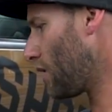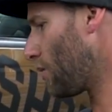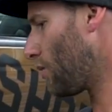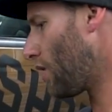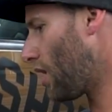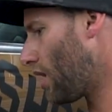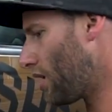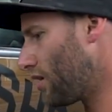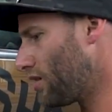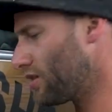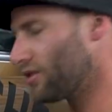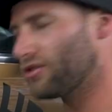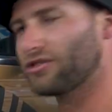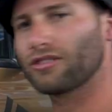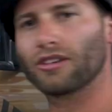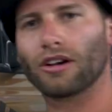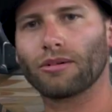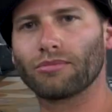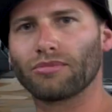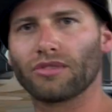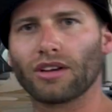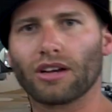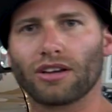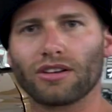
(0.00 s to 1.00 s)
what I wanted, was
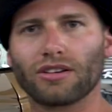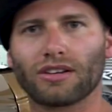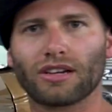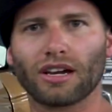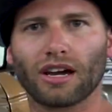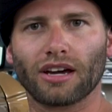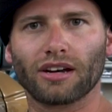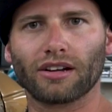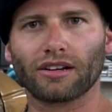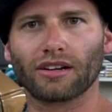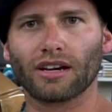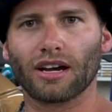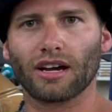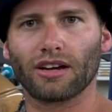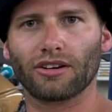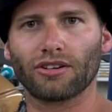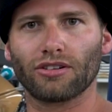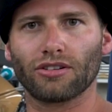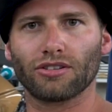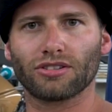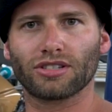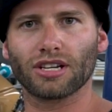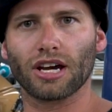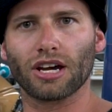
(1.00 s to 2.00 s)
something that you kind of got
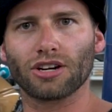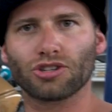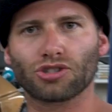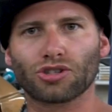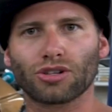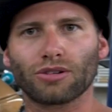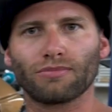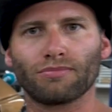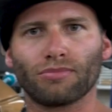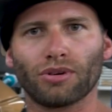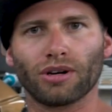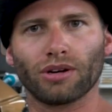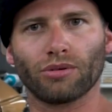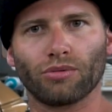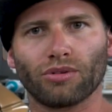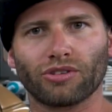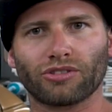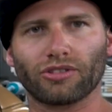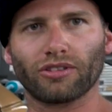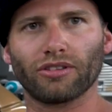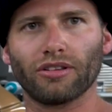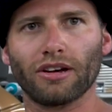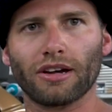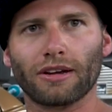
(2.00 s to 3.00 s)
your attention, but it
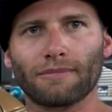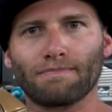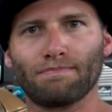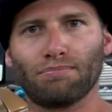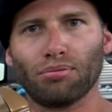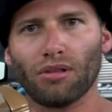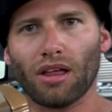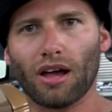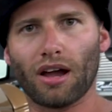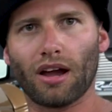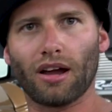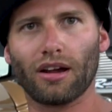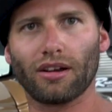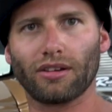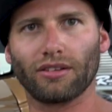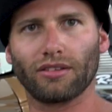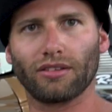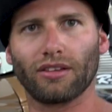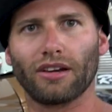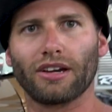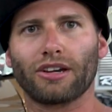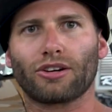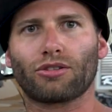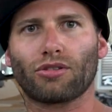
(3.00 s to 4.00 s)
wasn't like blah,
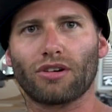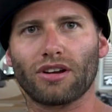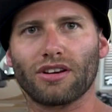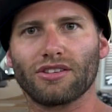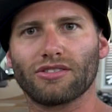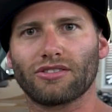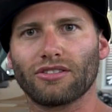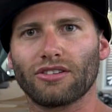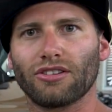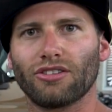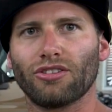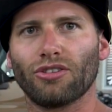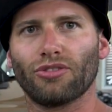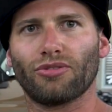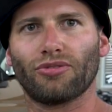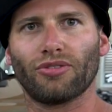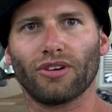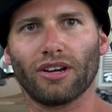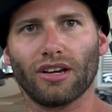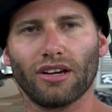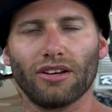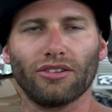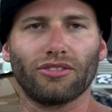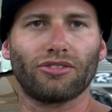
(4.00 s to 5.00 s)
like crazy in your
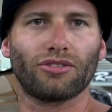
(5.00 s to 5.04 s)
face.